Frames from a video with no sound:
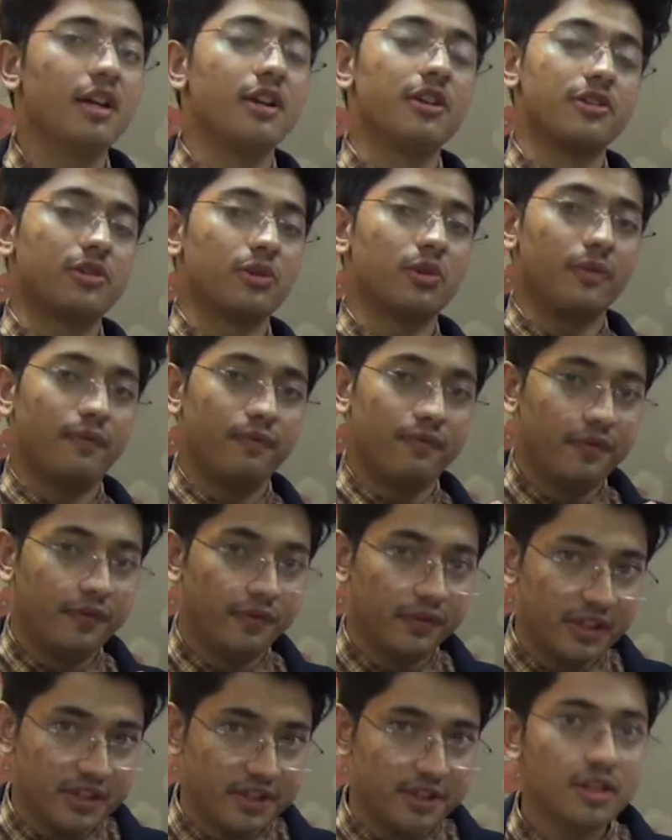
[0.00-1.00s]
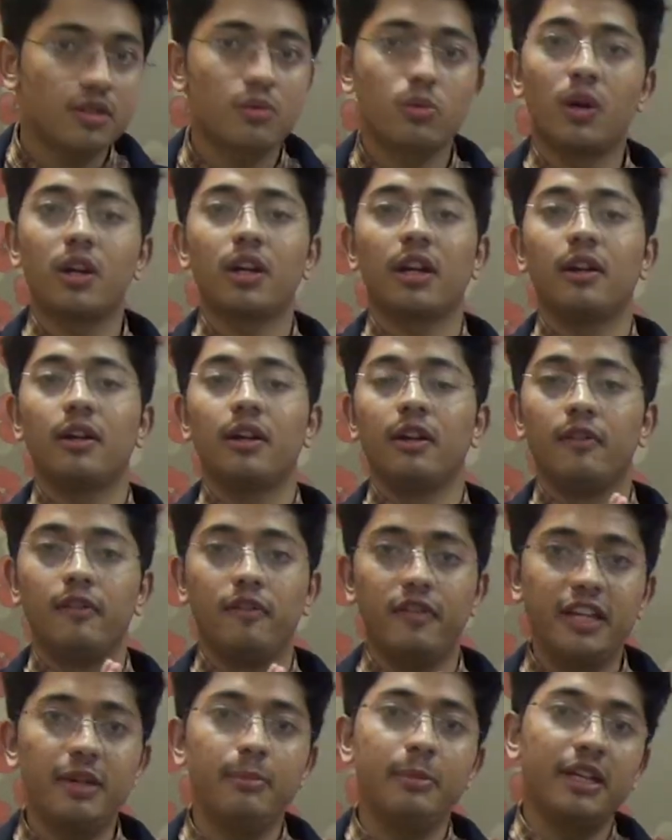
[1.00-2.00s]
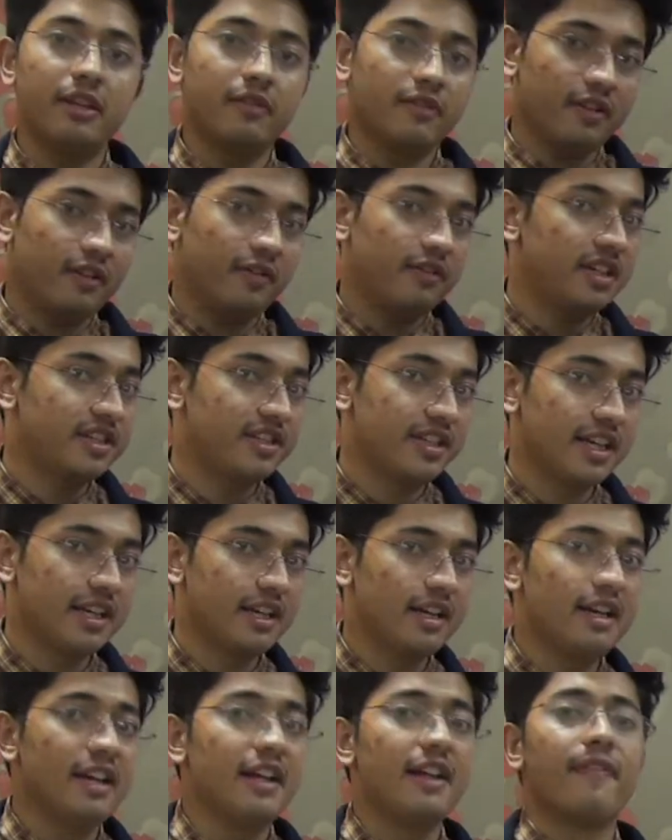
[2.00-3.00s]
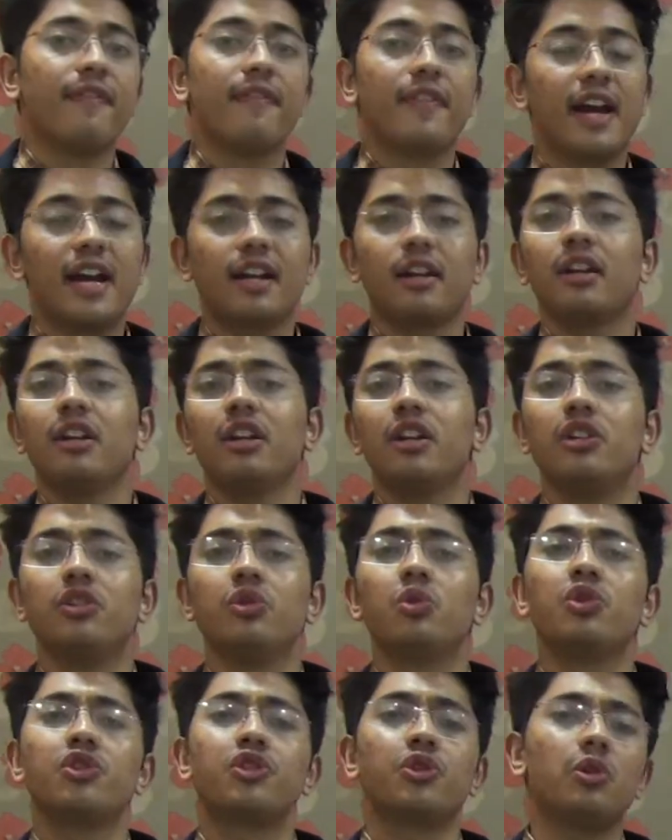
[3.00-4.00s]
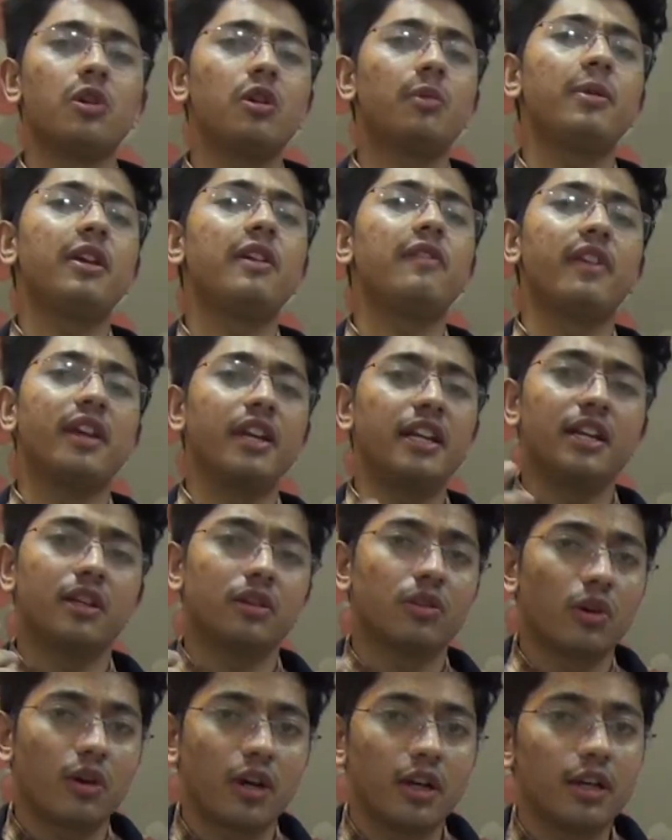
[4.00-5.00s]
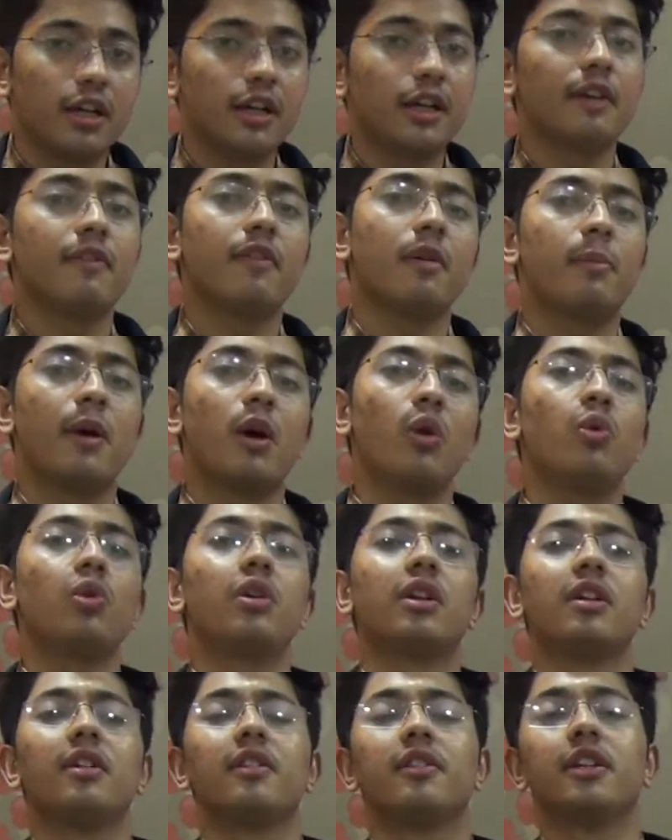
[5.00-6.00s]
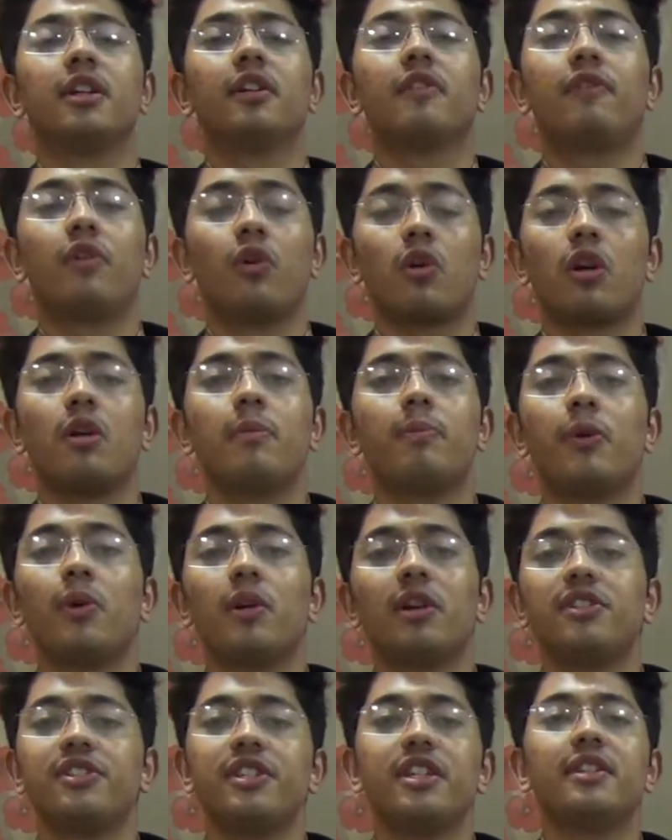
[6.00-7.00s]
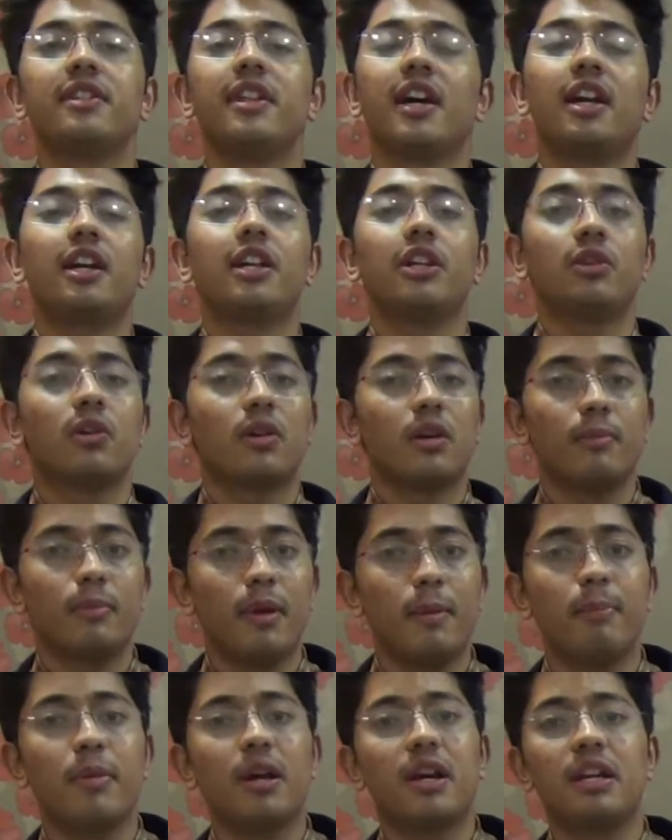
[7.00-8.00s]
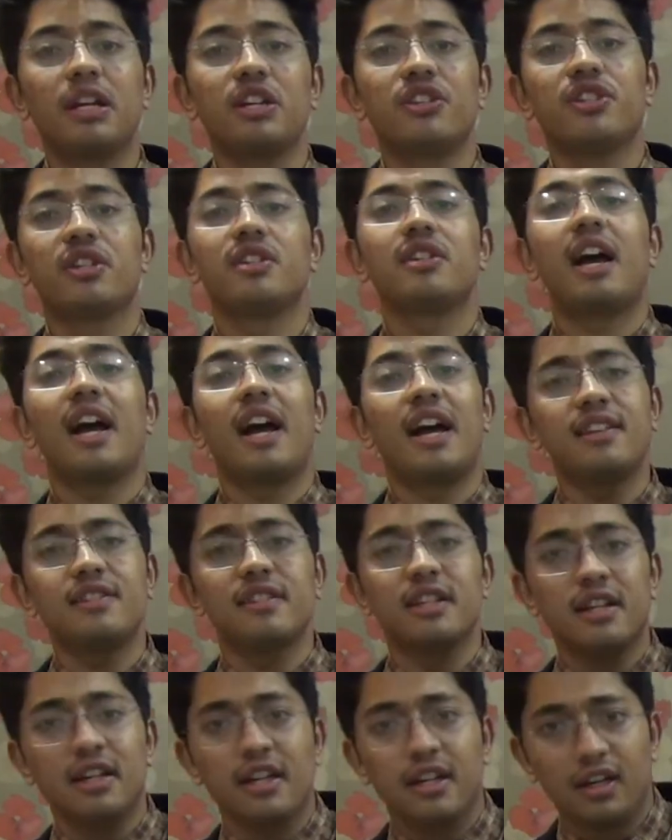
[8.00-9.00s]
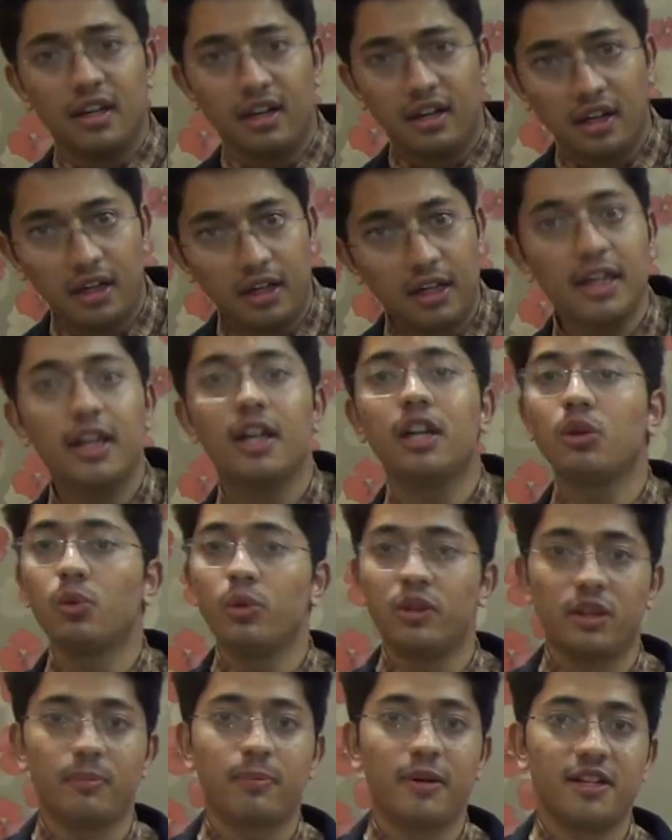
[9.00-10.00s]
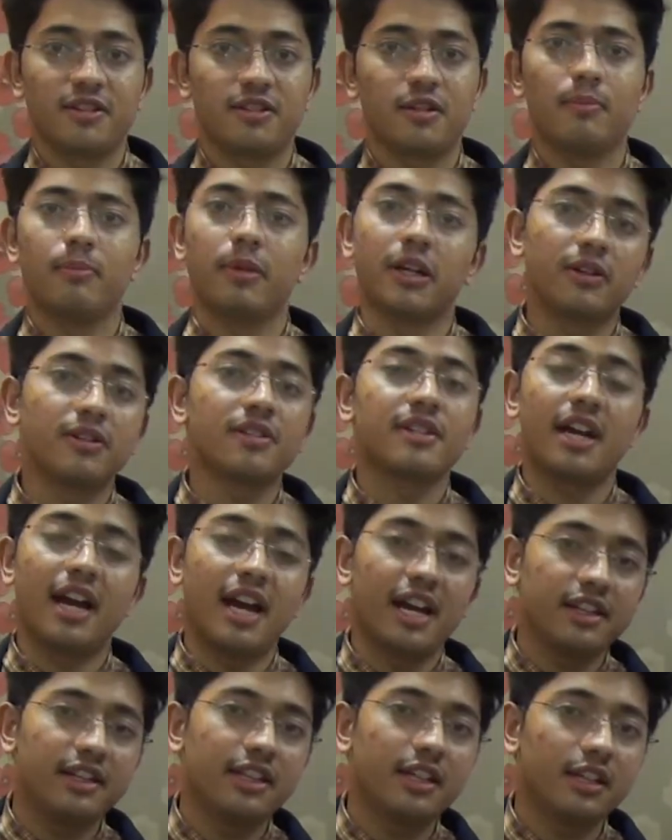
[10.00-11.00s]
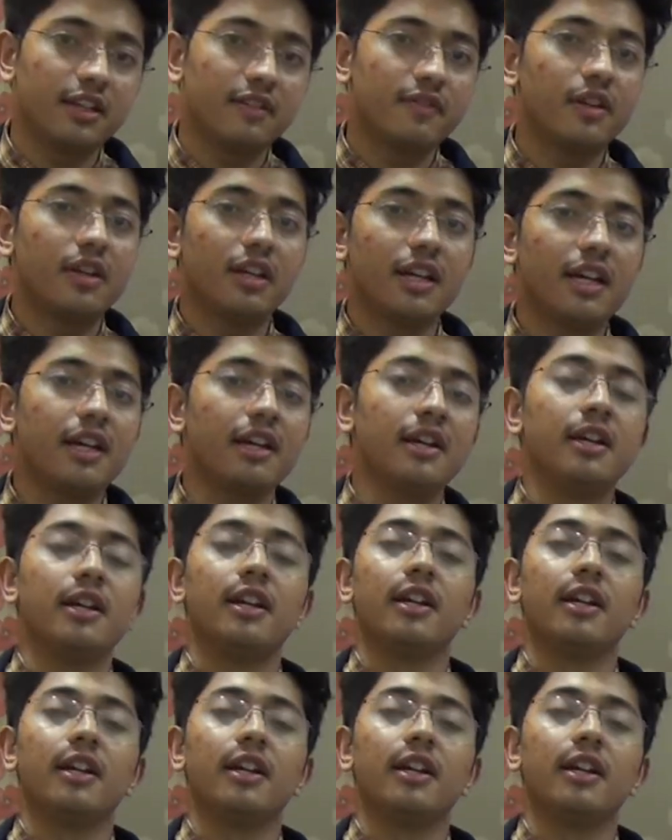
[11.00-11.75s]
So this is what we mean when we say that you shouldn't be very authoritative about the foreign policy that your member nation has adhered to in the past, because at the end of the day,